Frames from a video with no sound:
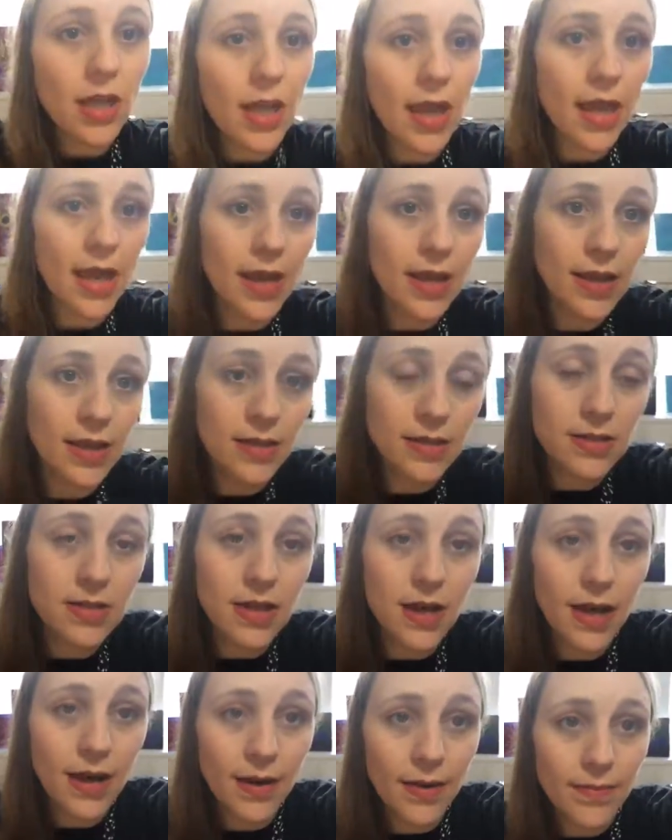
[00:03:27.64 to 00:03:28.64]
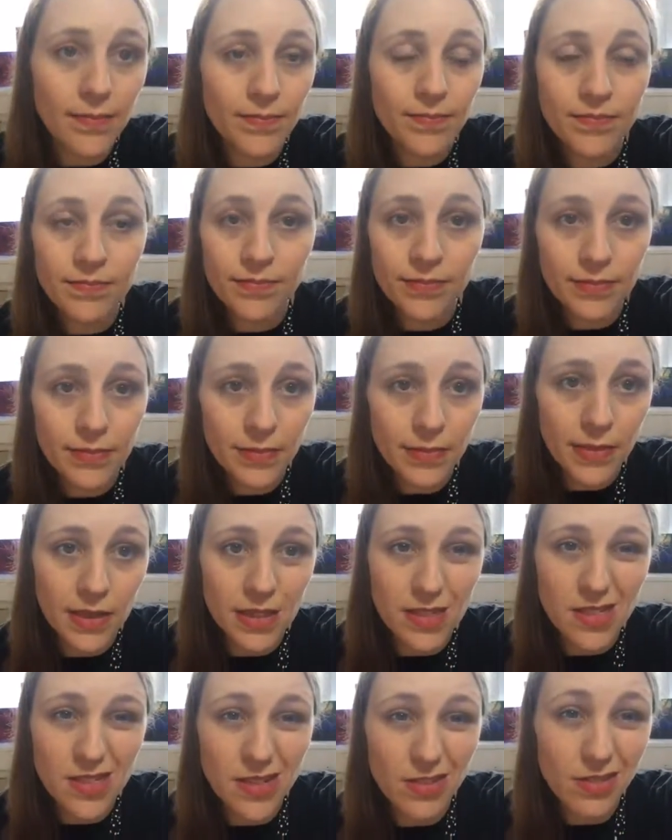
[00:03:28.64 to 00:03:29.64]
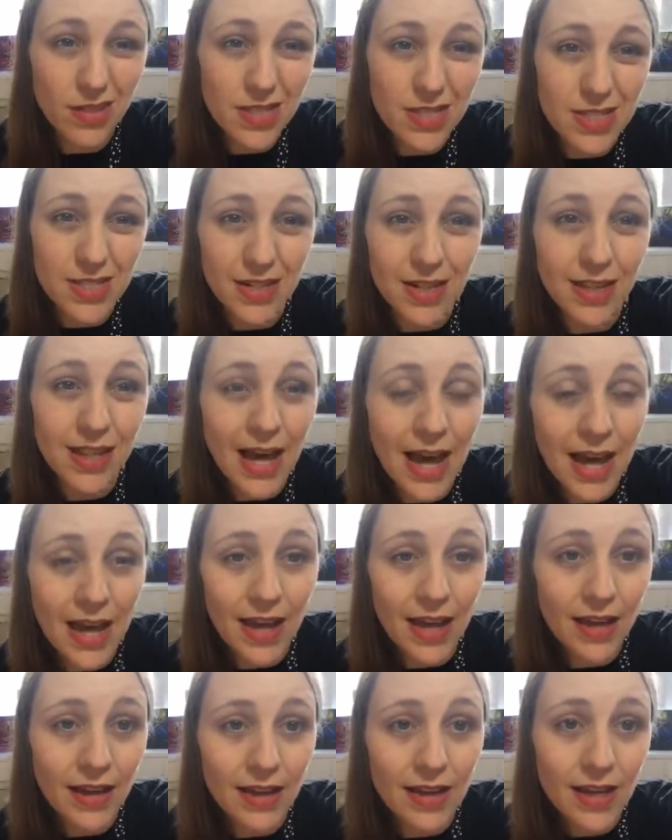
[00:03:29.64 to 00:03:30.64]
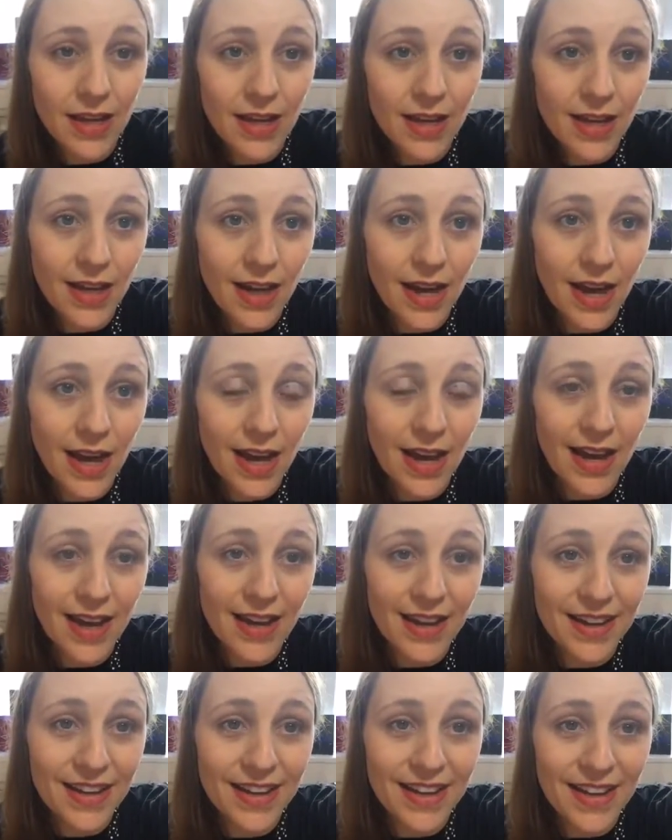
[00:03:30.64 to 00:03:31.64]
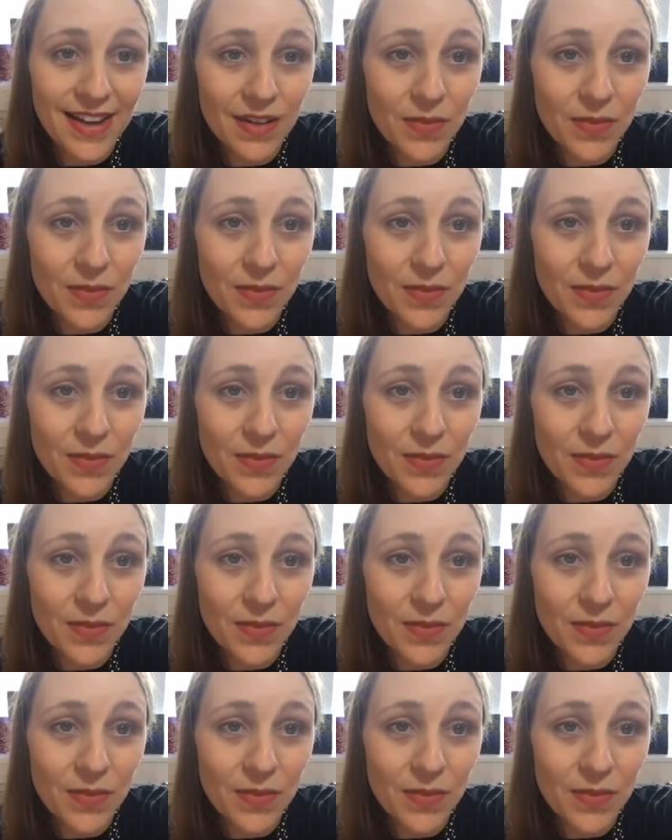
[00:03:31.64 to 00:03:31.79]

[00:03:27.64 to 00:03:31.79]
and just don't listen to that.